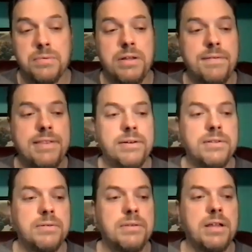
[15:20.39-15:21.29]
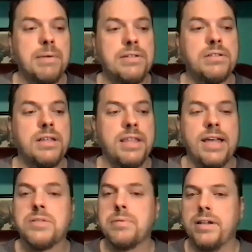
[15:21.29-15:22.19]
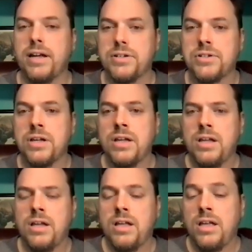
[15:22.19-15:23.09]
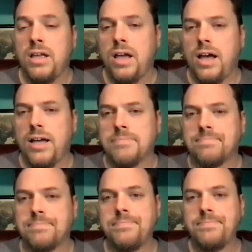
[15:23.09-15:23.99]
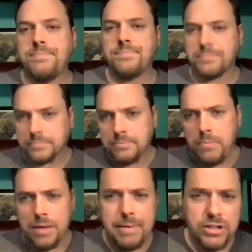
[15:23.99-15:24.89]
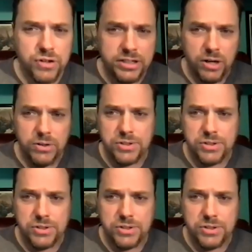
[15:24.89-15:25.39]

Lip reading: Well, I mean, they're basically the espionage. And Megatron knows that.